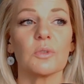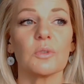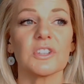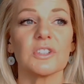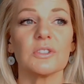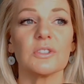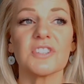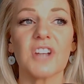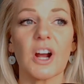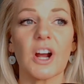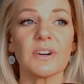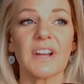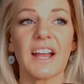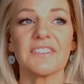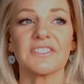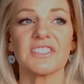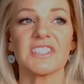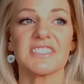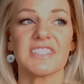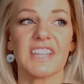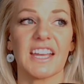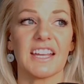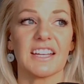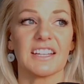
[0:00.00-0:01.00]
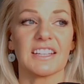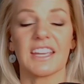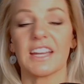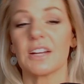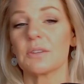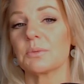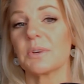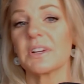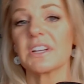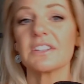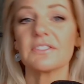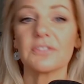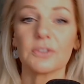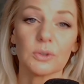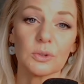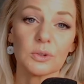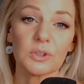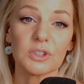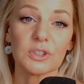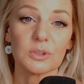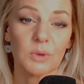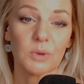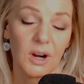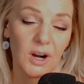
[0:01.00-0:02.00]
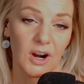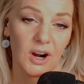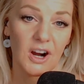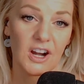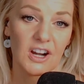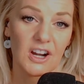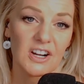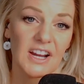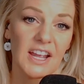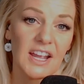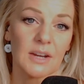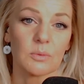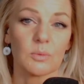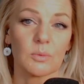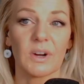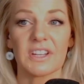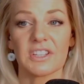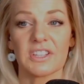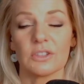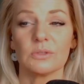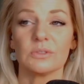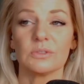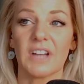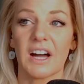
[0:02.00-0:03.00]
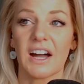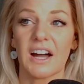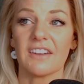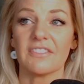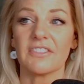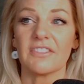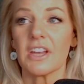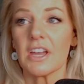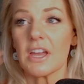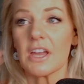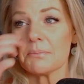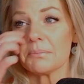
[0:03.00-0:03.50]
So you don't have to say, get rid of who you are and what you love,